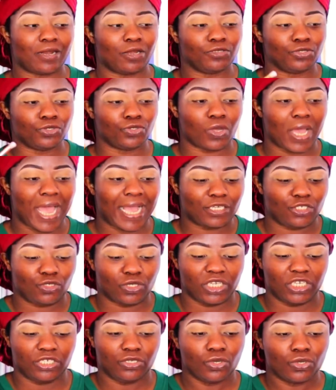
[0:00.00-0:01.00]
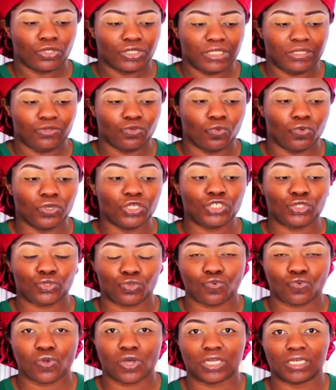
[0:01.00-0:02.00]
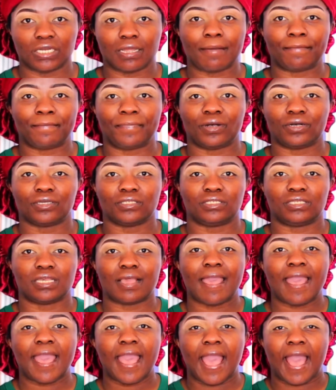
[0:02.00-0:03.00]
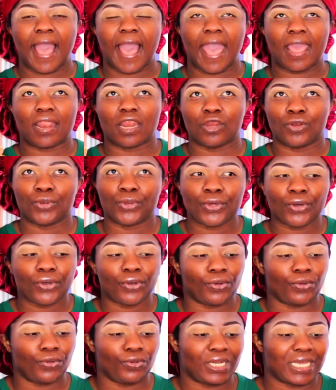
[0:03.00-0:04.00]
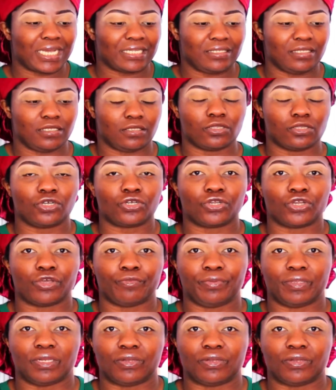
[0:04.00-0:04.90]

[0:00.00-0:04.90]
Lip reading: old ones. All right, so today I'm gonna be coming down to show you